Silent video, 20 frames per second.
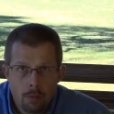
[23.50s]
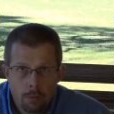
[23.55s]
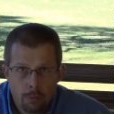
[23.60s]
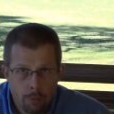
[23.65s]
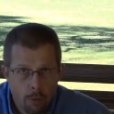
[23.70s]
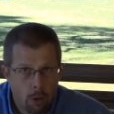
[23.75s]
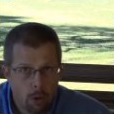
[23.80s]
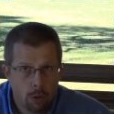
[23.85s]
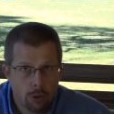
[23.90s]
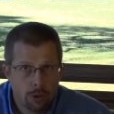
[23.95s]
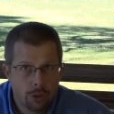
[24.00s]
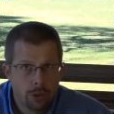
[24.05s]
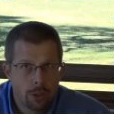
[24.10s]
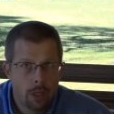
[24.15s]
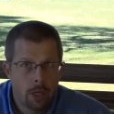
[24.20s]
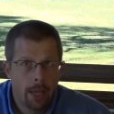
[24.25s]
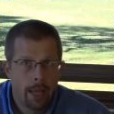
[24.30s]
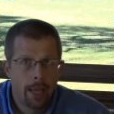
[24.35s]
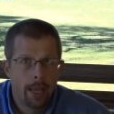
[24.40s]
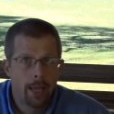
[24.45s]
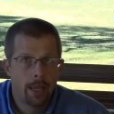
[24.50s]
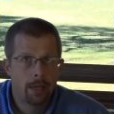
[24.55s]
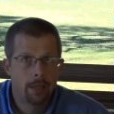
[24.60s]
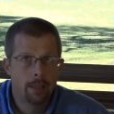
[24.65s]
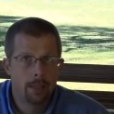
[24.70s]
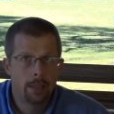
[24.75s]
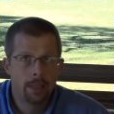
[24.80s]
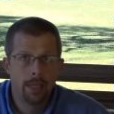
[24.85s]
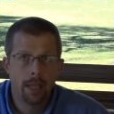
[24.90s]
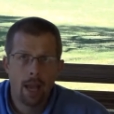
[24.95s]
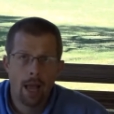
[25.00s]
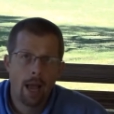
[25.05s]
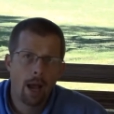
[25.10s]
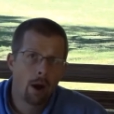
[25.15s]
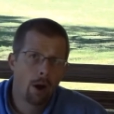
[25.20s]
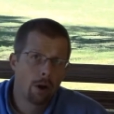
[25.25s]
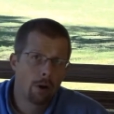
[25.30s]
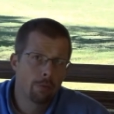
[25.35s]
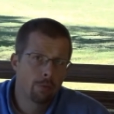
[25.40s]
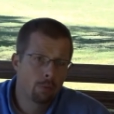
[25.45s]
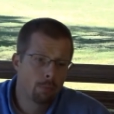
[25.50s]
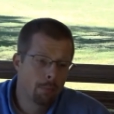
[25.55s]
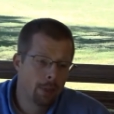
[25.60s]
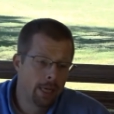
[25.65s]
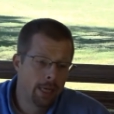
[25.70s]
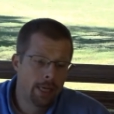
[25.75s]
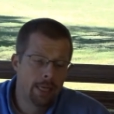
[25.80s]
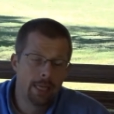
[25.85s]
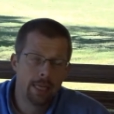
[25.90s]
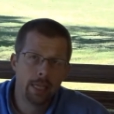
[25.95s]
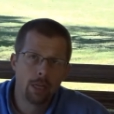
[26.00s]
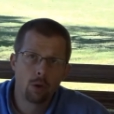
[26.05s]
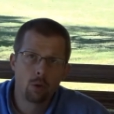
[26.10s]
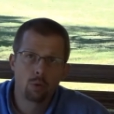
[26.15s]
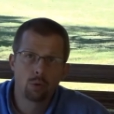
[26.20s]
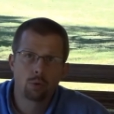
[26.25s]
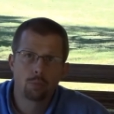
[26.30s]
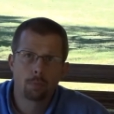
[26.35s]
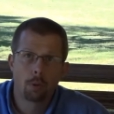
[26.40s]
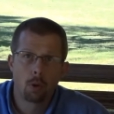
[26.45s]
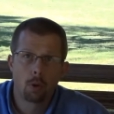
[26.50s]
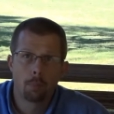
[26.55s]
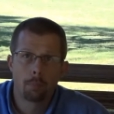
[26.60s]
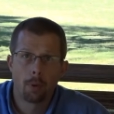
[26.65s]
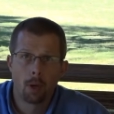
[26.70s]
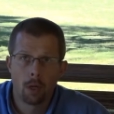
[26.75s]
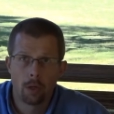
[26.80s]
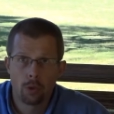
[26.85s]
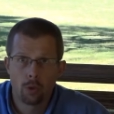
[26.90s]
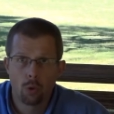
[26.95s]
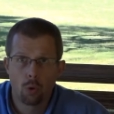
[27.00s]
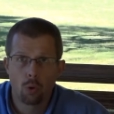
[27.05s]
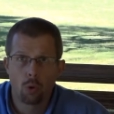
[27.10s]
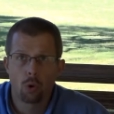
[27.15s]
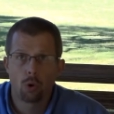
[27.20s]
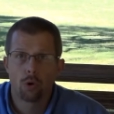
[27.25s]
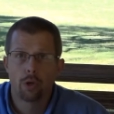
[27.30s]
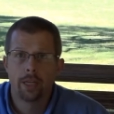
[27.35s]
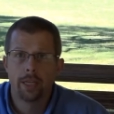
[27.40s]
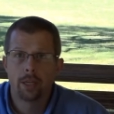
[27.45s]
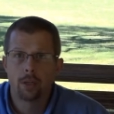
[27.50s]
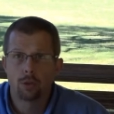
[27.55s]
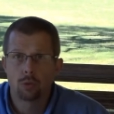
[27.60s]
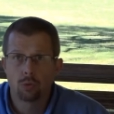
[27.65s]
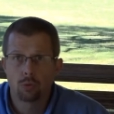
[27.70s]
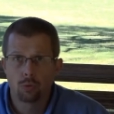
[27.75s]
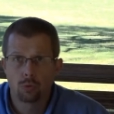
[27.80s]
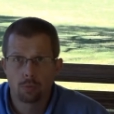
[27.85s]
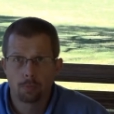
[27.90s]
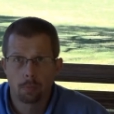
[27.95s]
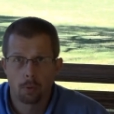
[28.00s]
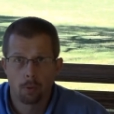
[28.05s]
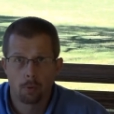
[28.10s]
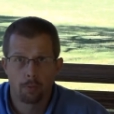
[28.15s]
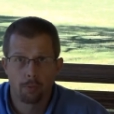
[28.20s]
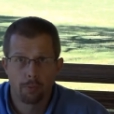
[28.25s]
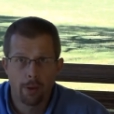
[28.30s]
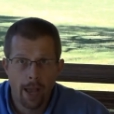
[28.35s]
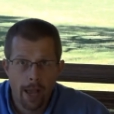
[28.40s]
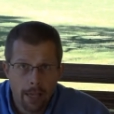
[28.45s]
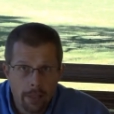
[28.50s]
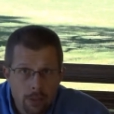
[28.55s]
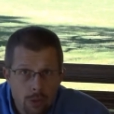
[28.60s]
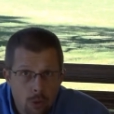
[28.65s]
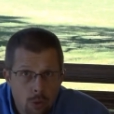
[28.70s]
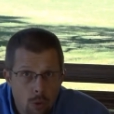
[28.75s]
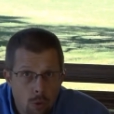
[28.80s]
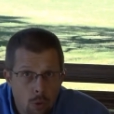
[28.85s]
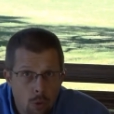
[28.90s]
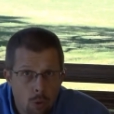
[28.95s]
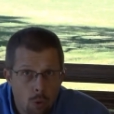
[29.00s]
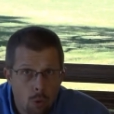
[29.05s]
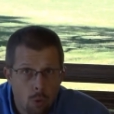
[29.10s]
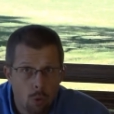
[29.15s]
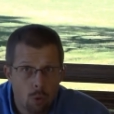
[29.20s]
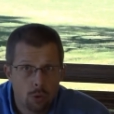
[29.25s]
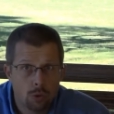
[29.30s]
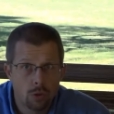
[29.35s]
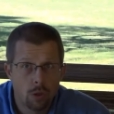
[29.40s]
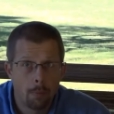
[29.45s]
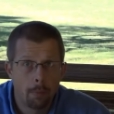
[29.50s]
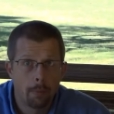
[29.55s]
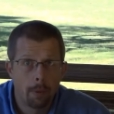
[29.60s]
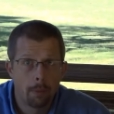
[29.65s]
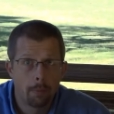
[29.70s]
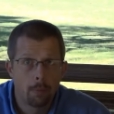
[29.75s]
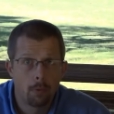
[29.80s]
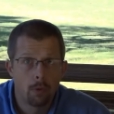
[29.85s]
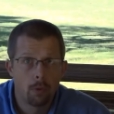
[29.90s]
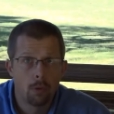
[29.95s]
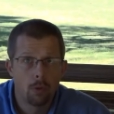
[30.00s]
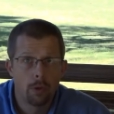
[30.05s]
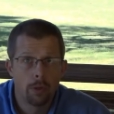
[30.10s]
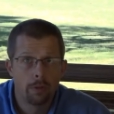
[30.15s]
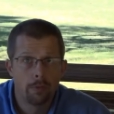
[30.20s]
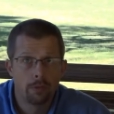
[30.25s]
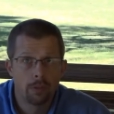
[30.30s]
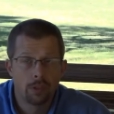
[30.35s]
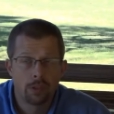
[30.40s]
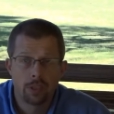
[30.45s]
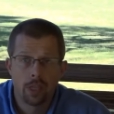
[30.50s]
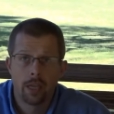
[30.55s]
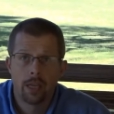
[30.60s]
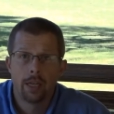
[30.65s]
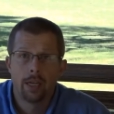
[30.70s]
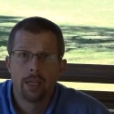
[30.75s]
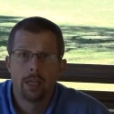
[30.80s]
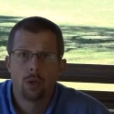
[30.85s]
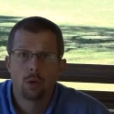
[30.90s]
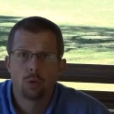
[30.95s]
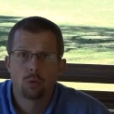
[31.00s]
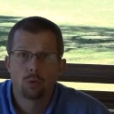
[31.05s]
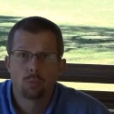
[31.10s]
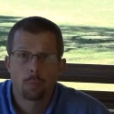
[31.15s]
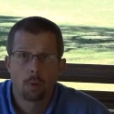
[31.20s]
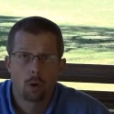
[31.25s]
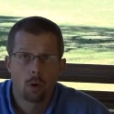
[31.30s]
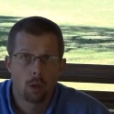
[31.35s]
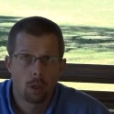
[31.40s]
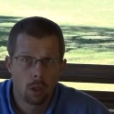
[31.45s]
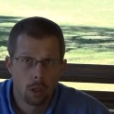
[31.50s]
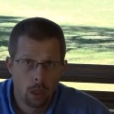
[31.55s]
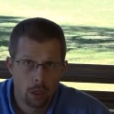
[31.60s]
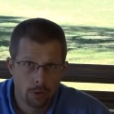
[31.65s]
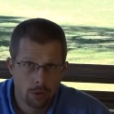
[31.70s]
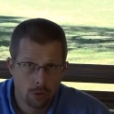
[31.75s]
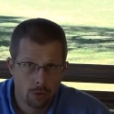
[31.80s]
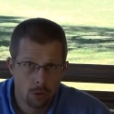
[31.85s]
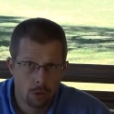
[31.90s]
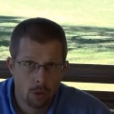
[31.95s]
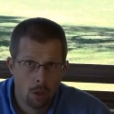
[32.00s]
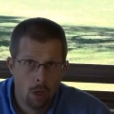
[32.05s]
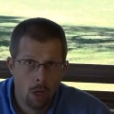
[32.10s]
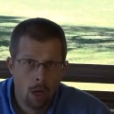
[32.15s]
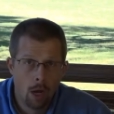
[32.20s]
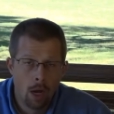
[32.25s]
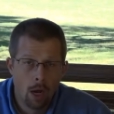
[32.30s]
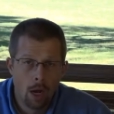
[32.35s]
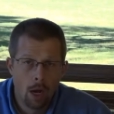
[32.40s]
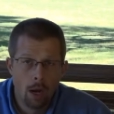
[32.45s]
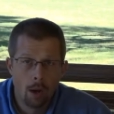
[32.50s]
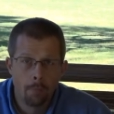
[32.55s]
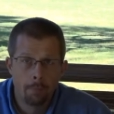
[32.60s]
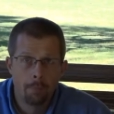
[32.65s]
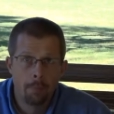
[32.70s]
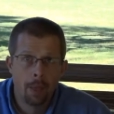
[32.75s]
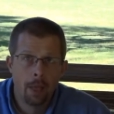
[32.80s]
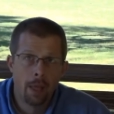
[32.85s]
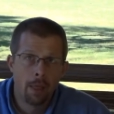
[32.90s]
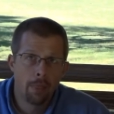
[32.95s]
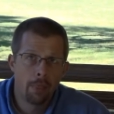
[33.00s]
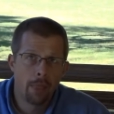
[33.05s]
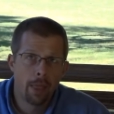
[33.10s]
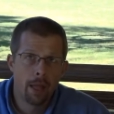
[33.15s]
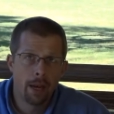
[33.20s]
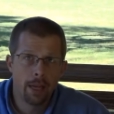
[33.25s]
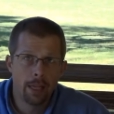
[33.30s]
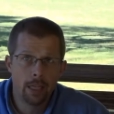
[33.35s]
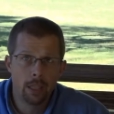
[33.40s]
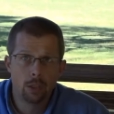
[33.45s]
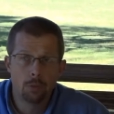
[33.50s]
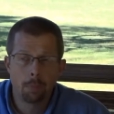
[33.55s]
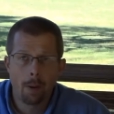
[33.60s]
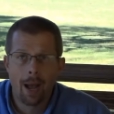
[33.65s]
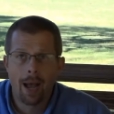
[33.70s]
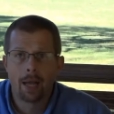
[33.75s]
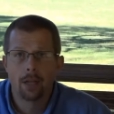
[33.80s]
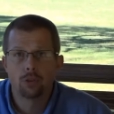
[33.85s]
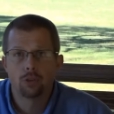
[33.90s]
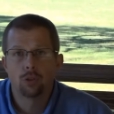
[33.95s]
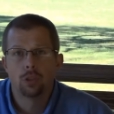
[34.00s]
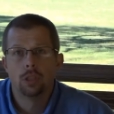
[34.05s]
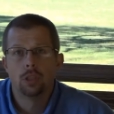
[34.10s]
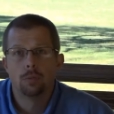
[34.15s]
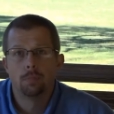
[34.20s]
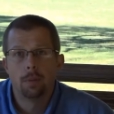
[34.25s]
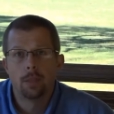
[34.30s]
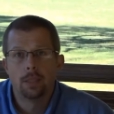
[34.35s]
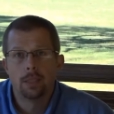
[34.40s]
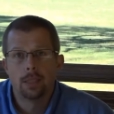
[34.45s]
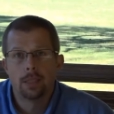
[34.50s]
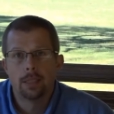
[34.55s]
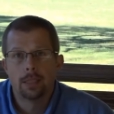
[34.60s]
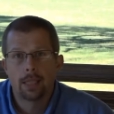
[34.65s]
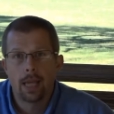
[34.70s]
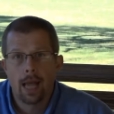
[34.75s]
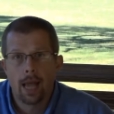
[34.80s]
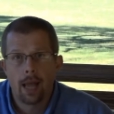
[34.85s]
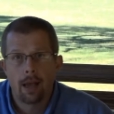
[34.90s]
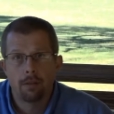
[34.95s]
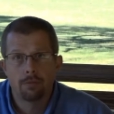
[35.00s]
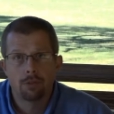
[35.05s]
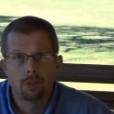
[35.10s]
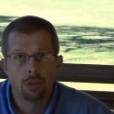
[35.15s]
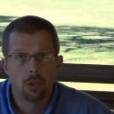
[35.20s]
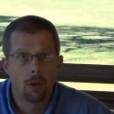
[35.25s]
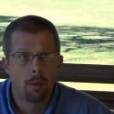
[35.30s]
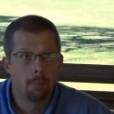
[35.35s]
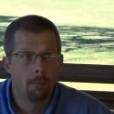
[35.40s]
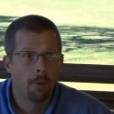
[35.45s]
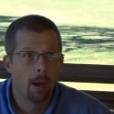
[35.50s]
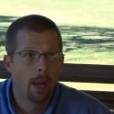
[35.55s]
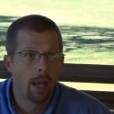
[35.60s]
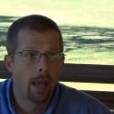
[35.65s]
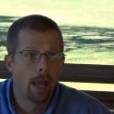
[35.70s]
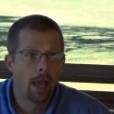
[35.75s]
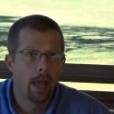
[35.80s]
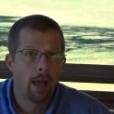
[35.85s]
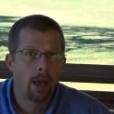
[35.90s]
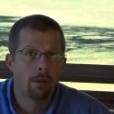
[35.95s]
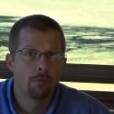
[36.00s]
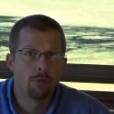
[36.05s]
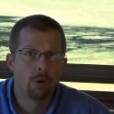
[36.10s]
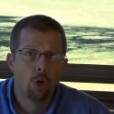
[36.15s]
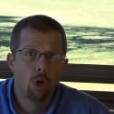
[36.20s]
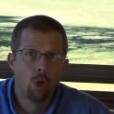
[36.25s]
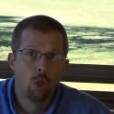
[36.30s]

first and however many needles per bundle or needles per fascicle or some people even say needles per cluster um, that each pine tree species have. Some might have